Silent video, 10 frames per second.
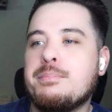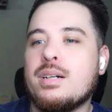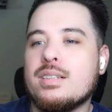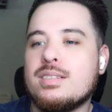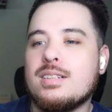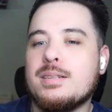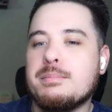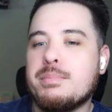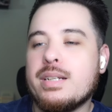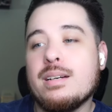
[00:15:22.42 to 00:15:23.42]
But
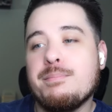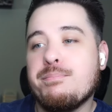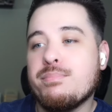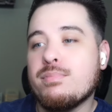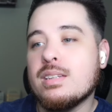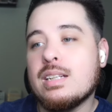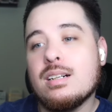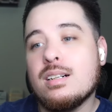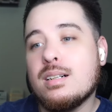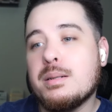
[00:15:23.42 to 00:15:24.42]
um, but yeah,
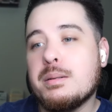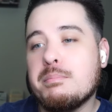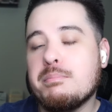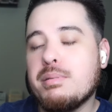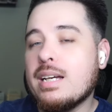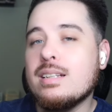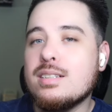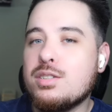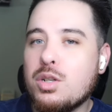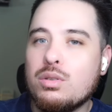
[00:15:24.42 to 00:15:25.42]
um,
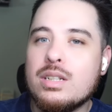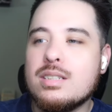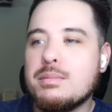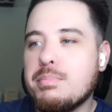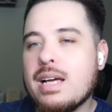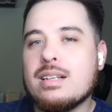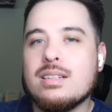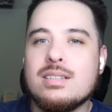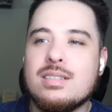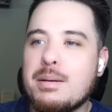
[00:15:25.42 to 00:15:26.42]
playlist, no list,
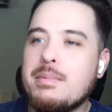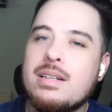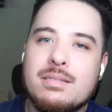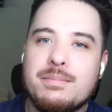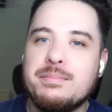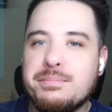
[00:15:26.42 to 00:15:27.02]
blacklist. I mean,